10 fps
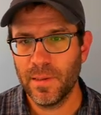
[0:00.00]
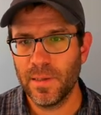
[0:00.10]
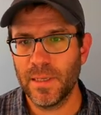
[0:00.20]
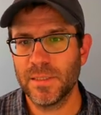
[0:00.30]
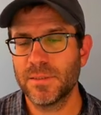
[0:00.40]

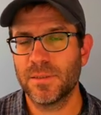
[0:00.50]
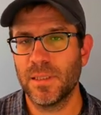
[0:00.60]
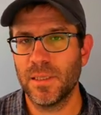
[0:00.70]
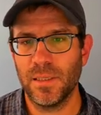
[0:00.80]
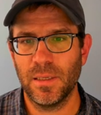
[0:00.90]
is
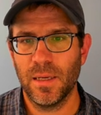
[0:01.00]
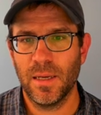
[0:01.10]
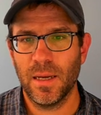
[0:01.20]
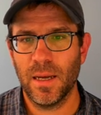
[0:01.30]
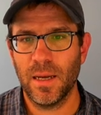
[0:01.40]
the
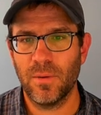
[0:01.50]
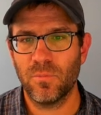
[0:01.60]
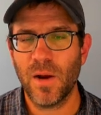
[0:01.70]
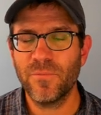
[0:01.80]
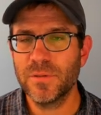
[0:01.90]
uh,
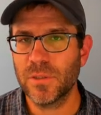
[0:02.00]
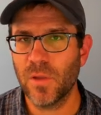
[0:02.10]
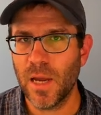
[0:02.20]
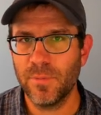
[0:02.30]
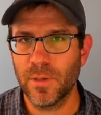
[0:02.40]
reference
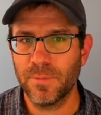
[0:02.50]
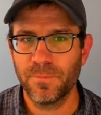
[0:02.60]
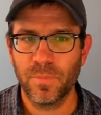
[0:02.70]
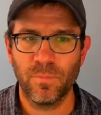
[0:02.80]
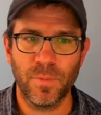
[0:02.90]
alignment,
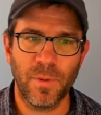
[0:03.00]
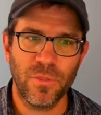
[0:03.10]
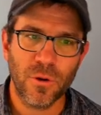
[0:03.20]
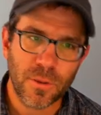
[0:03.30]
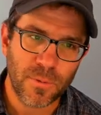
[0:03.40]
but my
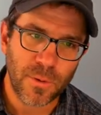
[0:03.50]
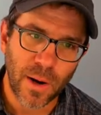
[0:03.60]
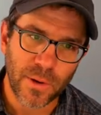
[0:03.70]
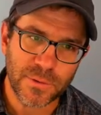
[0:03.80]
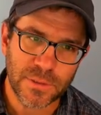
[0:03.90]
third
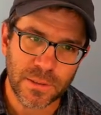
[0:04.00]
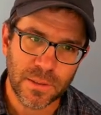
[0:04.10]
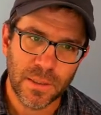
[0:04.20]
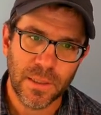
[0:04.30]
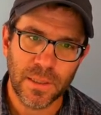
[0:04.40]

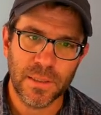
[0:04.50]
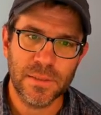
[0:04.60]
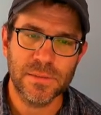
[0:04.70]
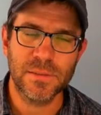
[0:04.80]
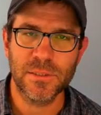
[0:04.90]
prerequisite
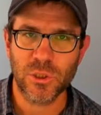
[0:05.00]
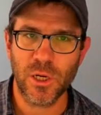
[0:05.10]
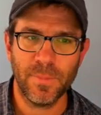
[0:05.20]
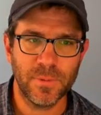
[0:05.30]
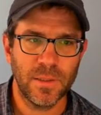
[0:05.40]
is the
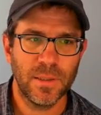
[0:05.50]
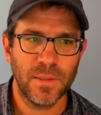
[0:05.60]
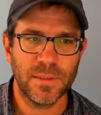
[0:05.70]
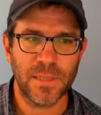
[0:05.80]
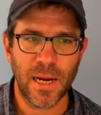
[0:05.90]
script
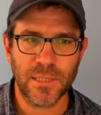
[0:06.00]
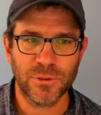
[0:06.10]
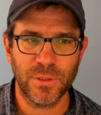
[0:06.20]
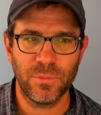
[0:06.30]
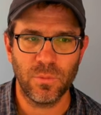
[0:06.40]
that's
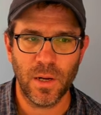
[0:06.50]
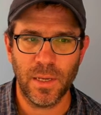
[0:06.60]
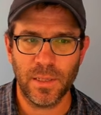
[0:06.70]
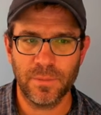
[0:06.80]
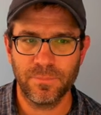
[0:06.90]
actually
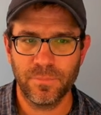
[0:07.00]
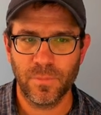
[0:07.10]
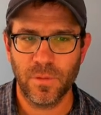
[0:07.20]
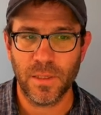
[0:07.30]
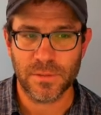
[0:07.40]
running
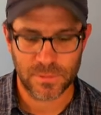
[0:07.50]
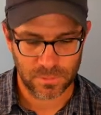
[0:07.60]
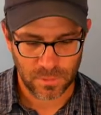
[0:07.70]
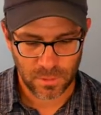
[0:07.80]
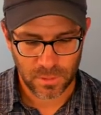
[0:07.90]

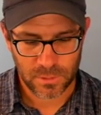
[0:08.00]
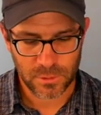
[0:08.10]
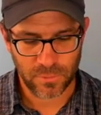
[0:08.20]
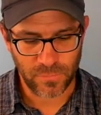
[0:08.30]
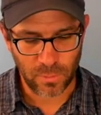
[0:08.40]
this.
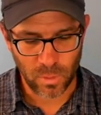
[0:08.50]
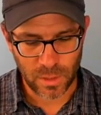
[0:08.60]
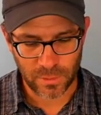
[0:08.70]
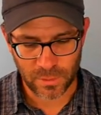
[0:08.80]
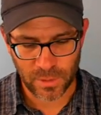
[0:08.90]
So if I
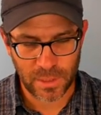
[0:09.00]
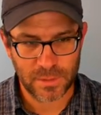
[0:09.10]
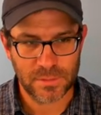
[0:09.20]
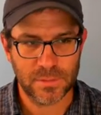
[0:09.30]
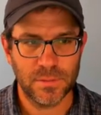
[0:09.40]
want
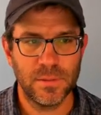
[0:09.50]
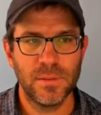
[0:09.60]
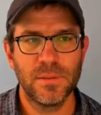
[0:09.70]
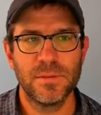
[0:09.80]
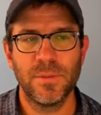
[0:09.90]
this
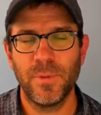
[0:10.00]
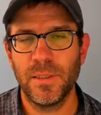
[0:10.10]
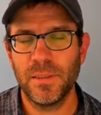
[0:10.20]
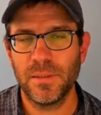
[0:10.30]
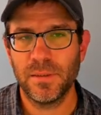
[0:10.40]
to
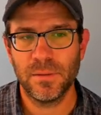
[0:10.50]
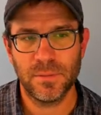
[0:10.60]
be